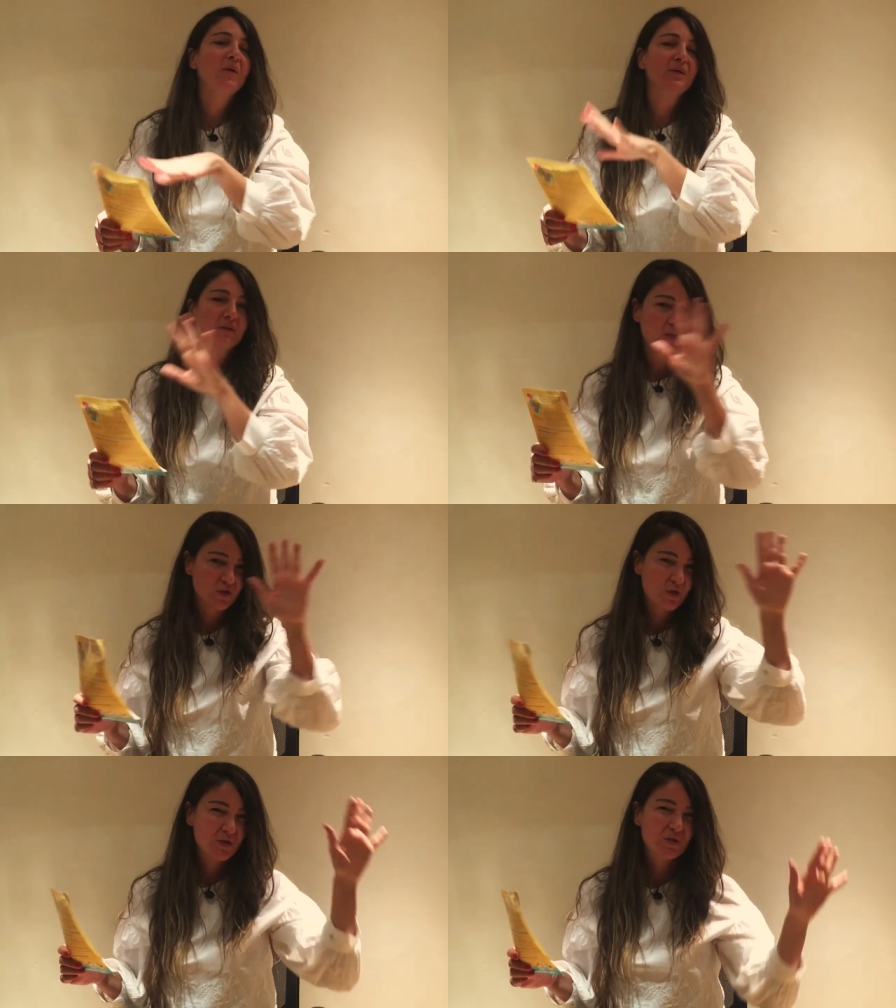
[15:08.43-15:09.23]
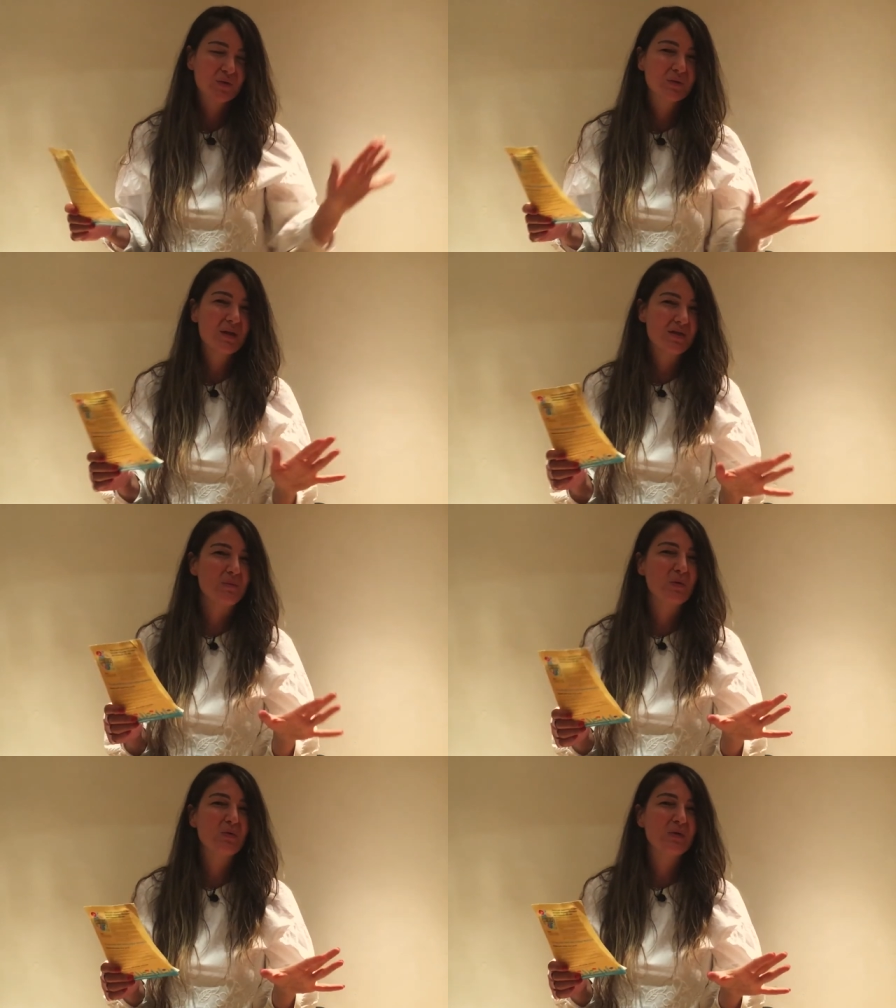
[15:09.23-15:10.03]
or tej raskun
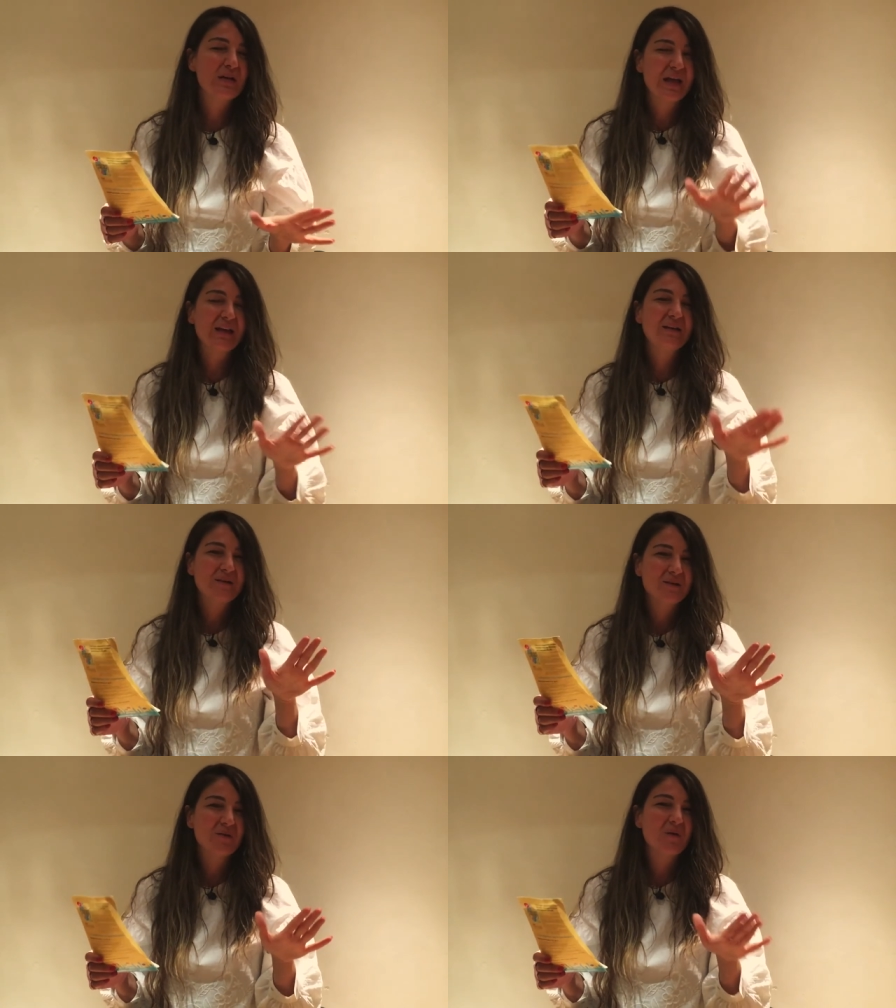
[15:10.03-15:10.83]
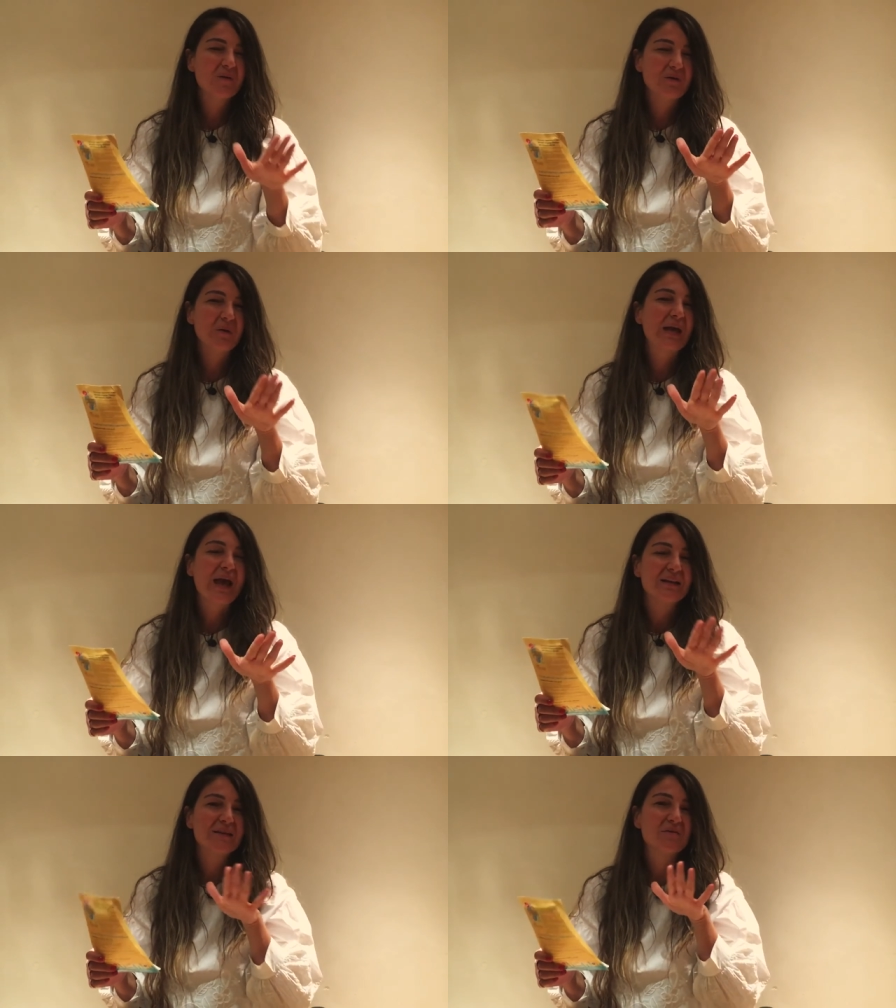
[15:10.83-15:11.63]
in the plural like you know you
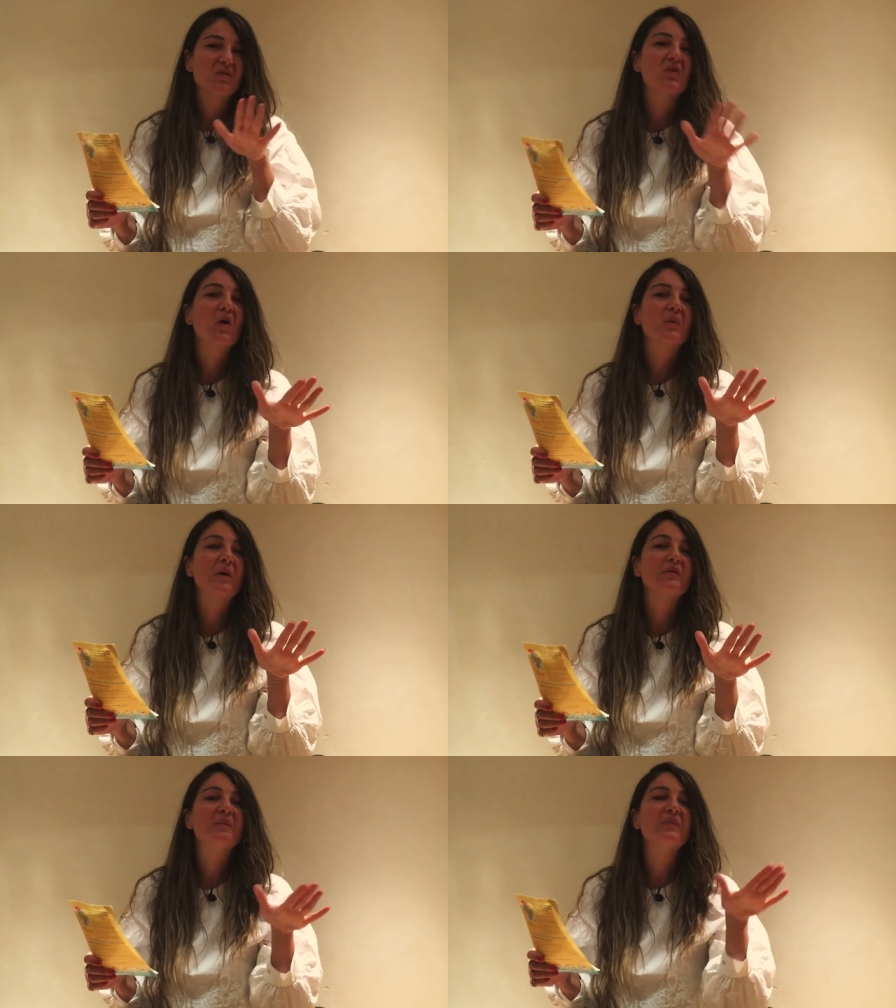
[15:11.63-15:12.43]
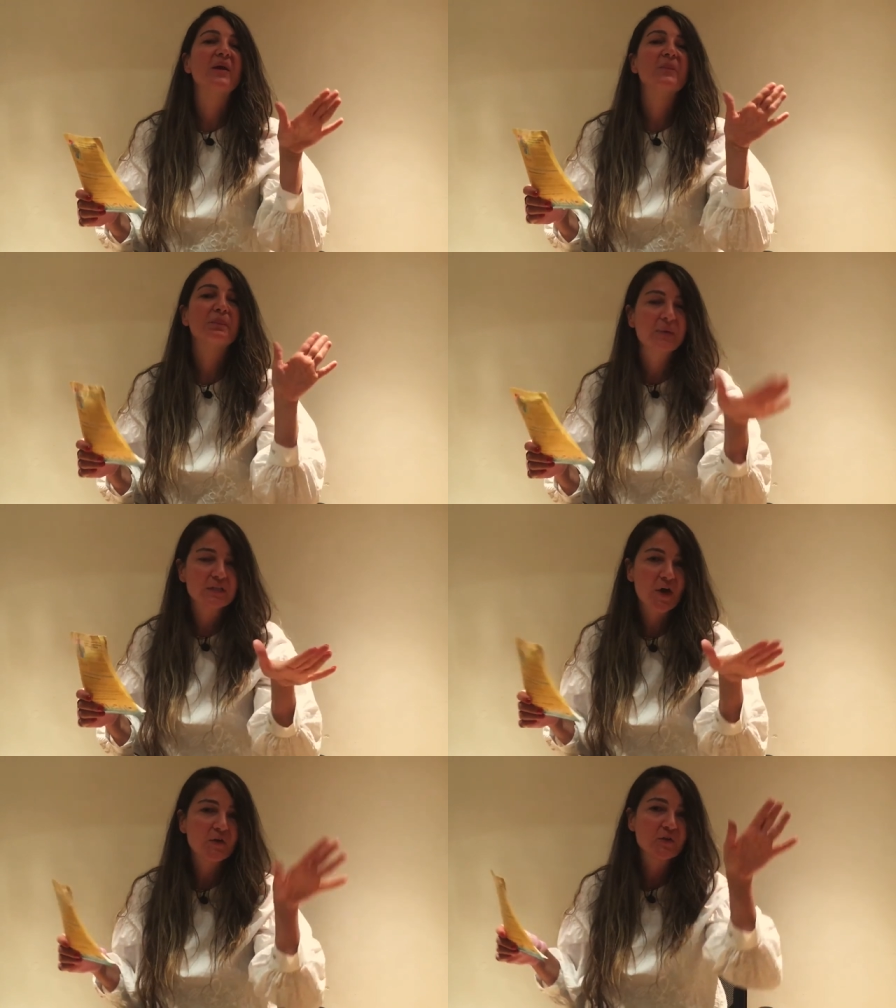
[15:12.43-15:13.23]
can't even talk about them they're
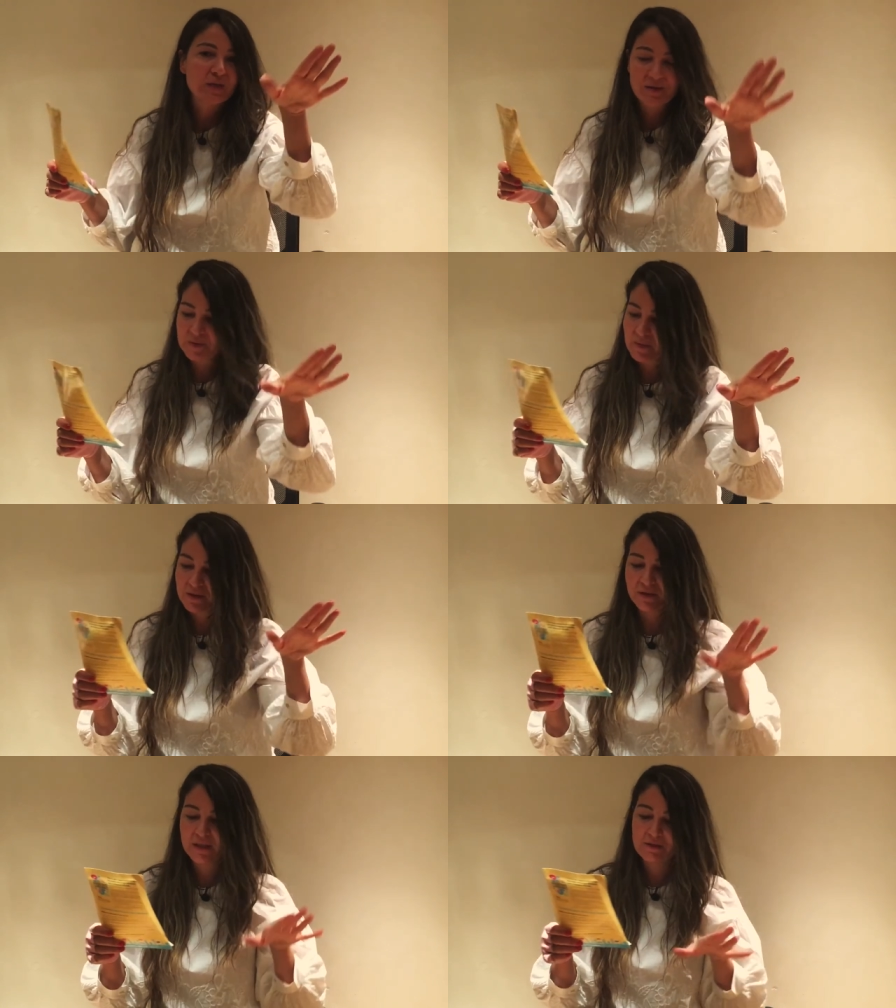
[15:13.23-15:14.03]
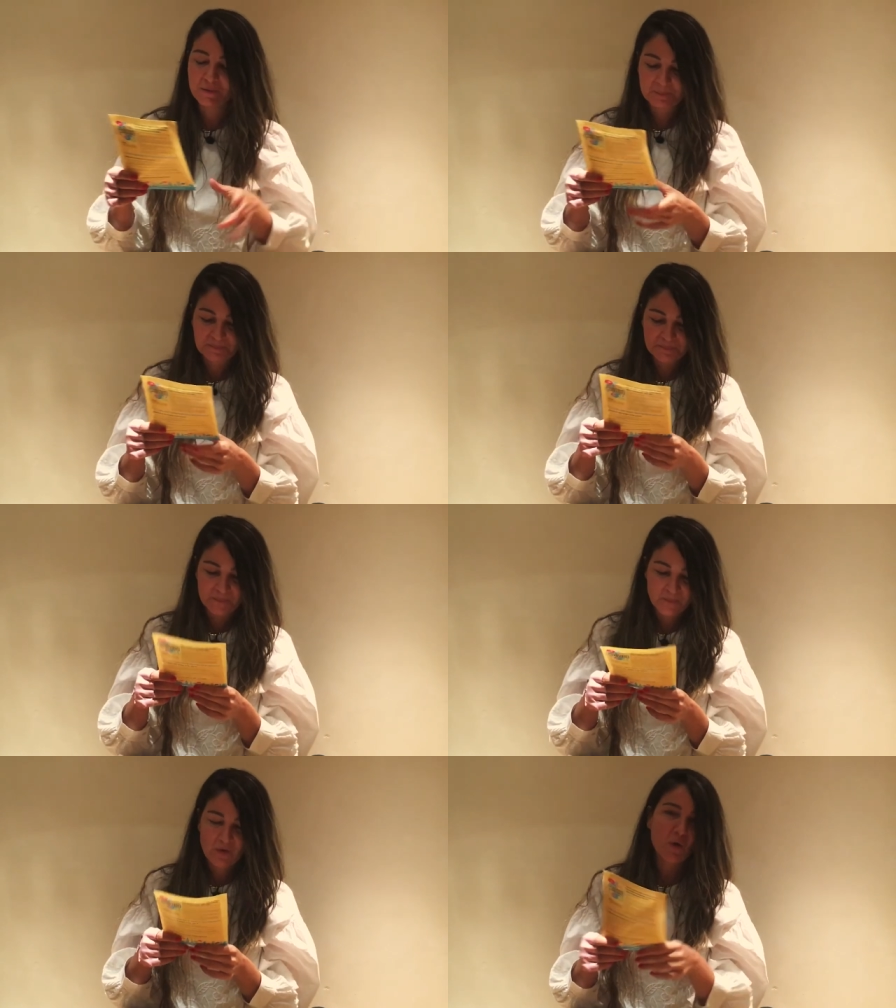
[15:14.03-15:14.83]
much hundred times better than you
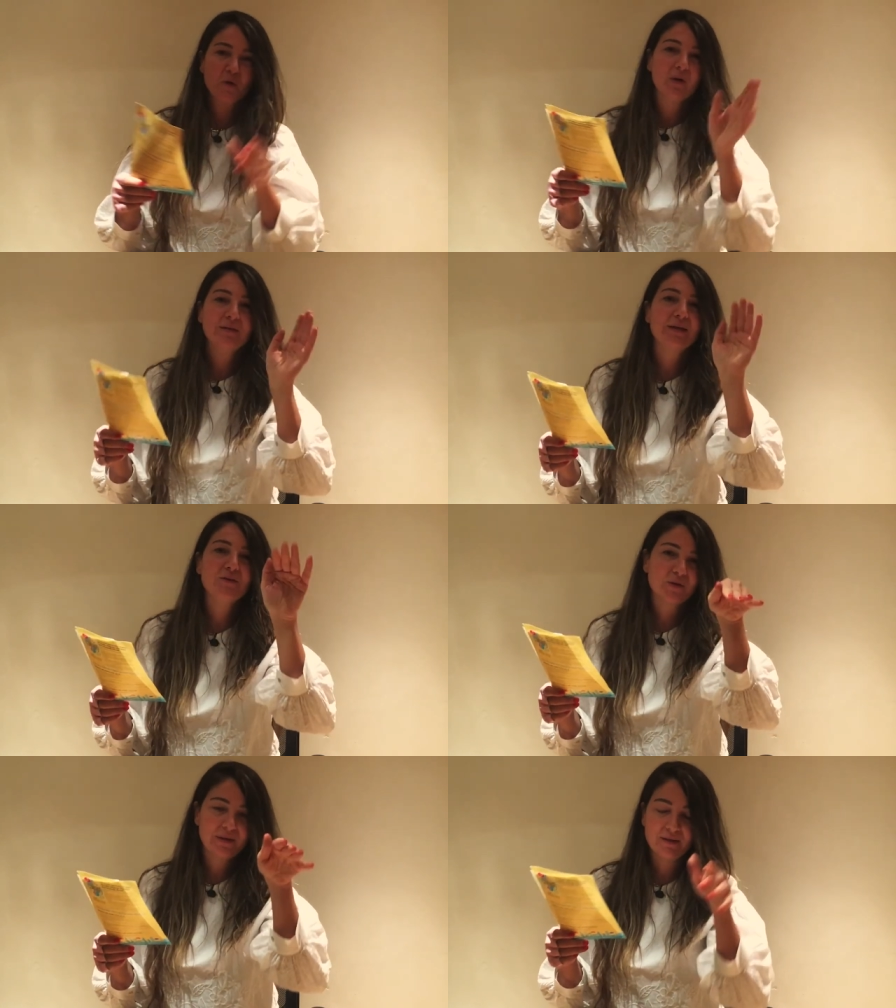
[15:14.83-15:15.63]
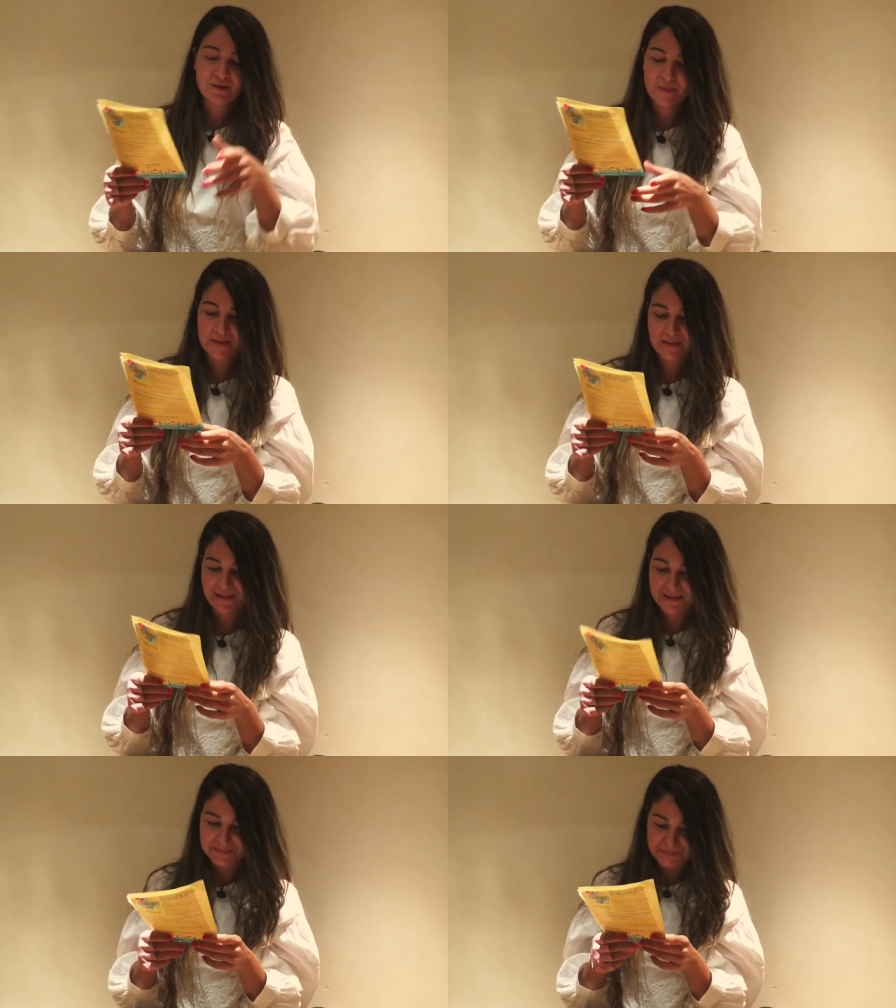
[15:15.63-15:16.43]
or than your leader
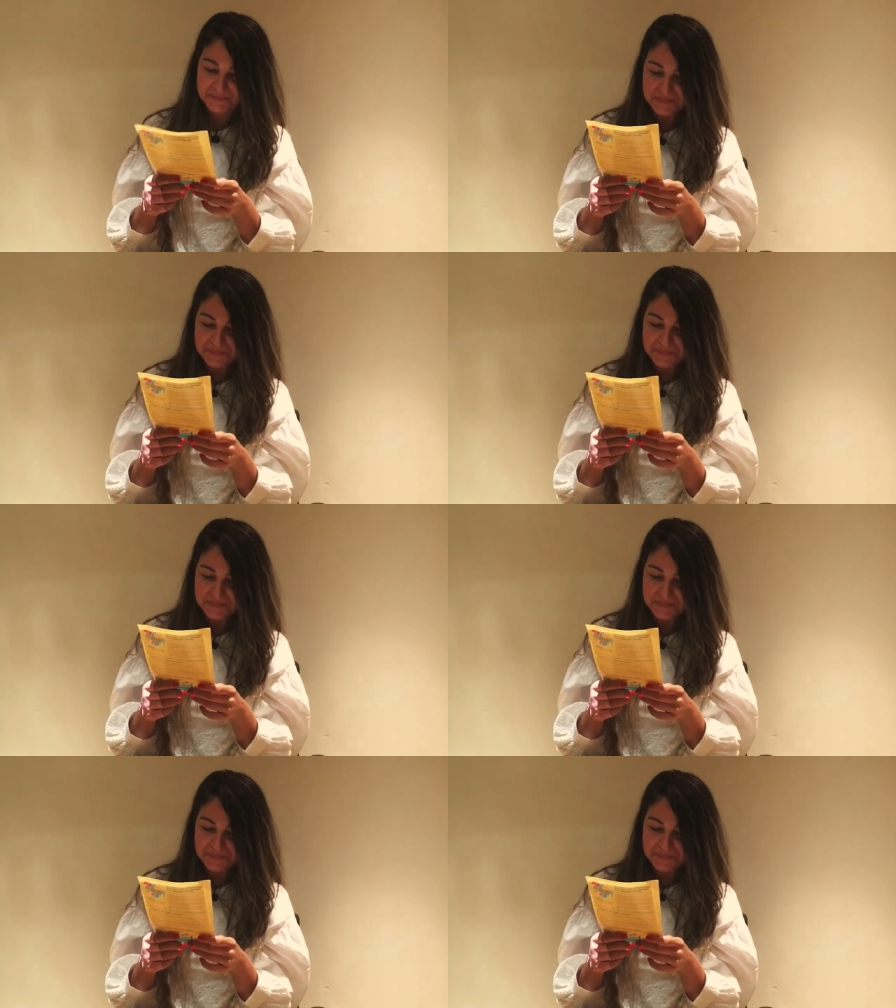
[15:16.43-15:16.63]
basically